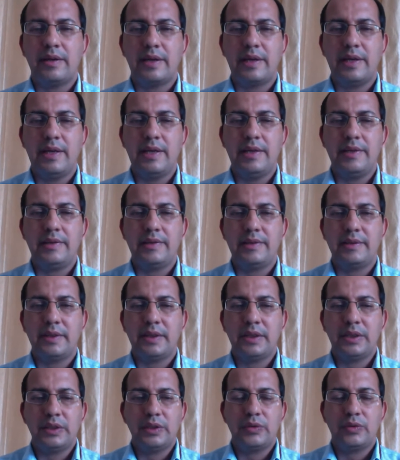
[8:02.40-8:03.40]
range,
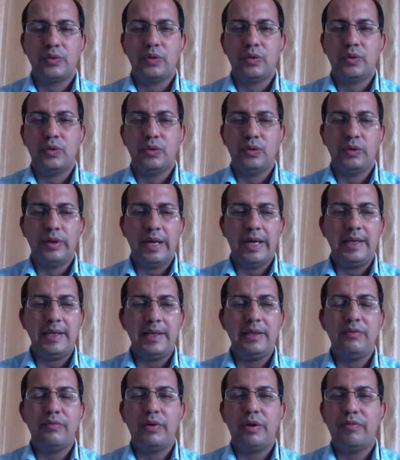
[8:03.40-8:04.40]
so
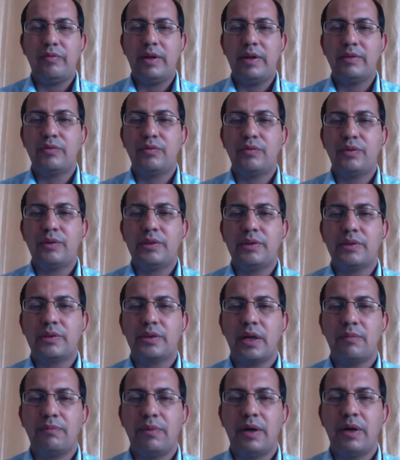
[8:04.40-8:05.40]
any wavelength which is
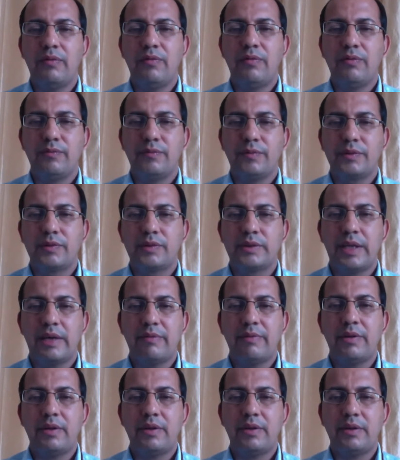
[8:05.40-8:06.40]
above
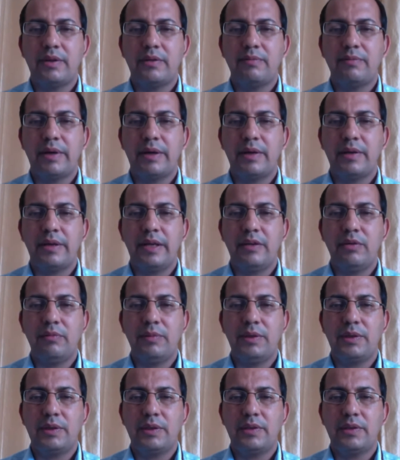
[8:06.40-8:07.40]
700
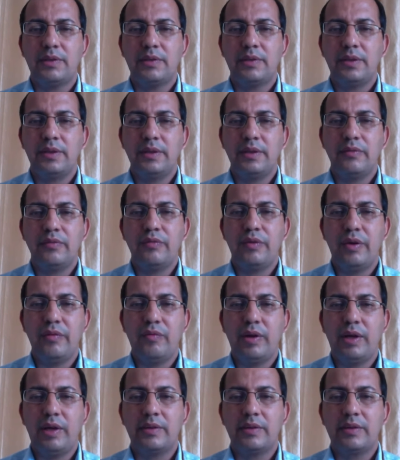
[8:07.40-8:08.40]
nanometer
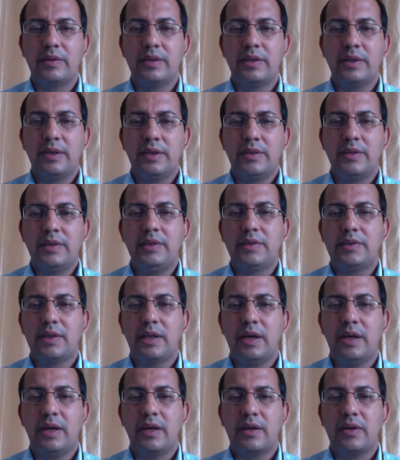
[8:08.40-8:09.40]
wavelength, these
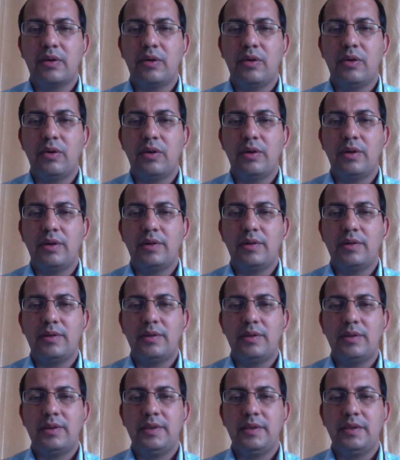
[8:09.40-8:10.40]
are called
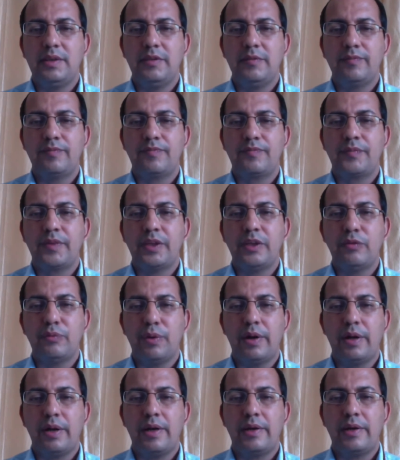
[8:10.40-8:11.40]
the
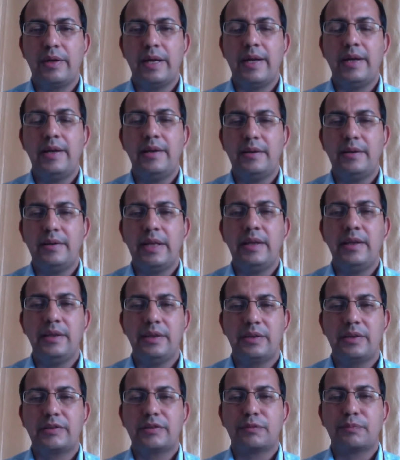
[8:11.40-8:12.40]
infrared, and then
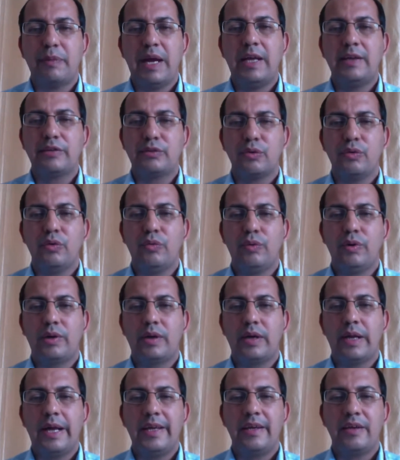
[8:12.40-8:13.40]
it spans
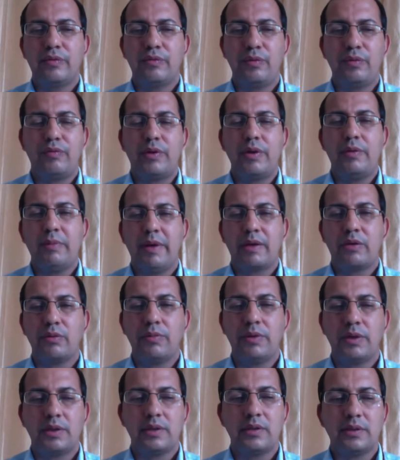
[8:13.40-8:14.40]
over like 50
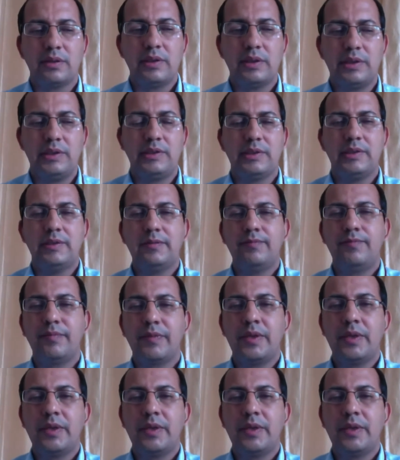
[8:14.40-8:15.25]
micrometer, the region,